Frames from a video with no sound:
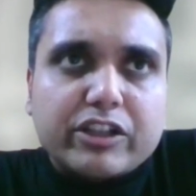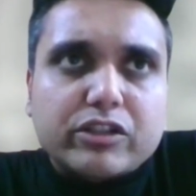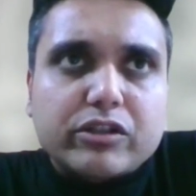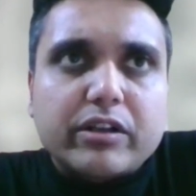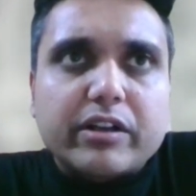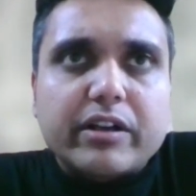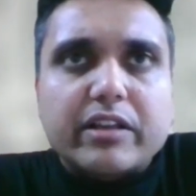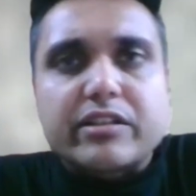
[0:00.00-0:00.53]

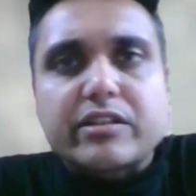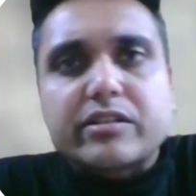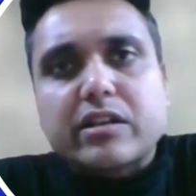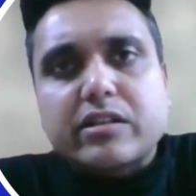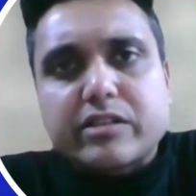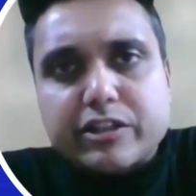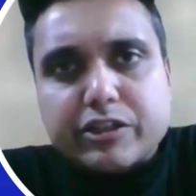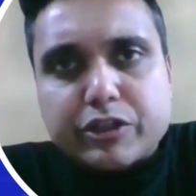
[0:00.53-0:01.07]
insulin
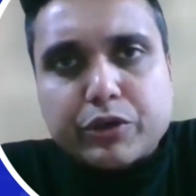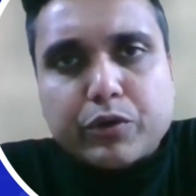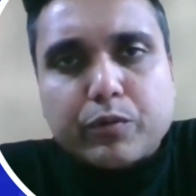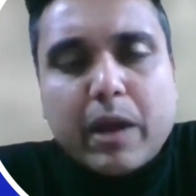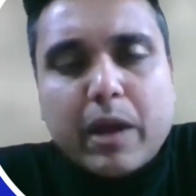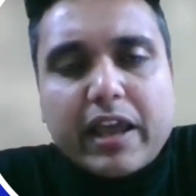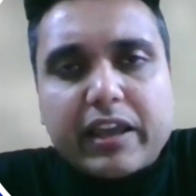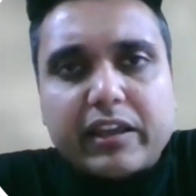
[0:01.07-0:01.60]
resistance
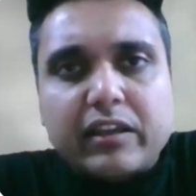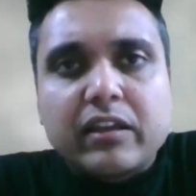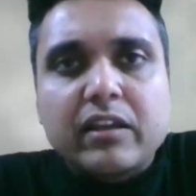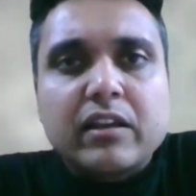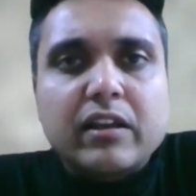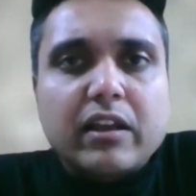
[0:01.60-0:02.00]
issue by